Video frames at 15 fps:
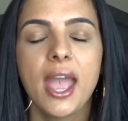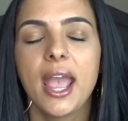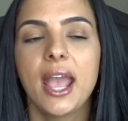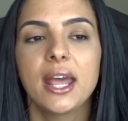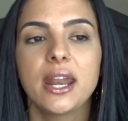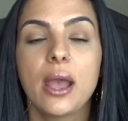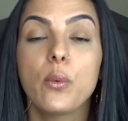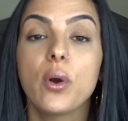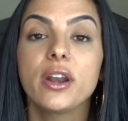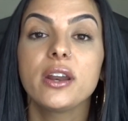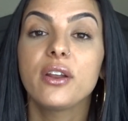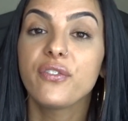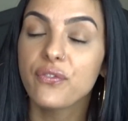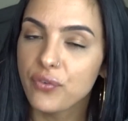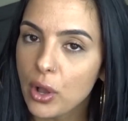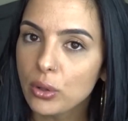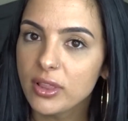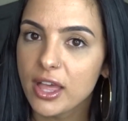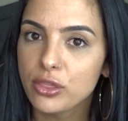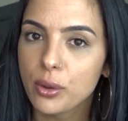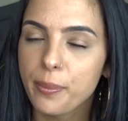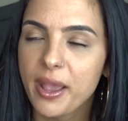And I wanted a faux
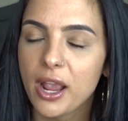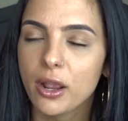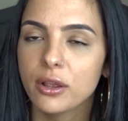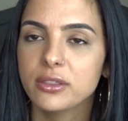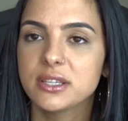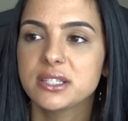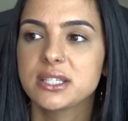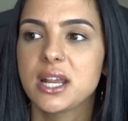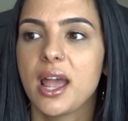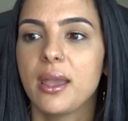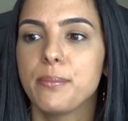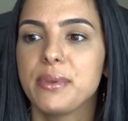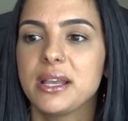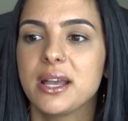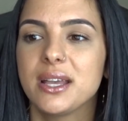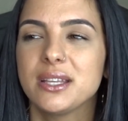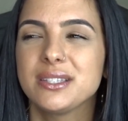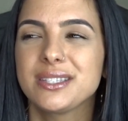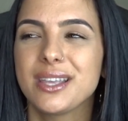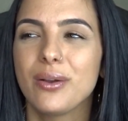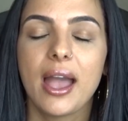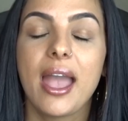leather pair this time because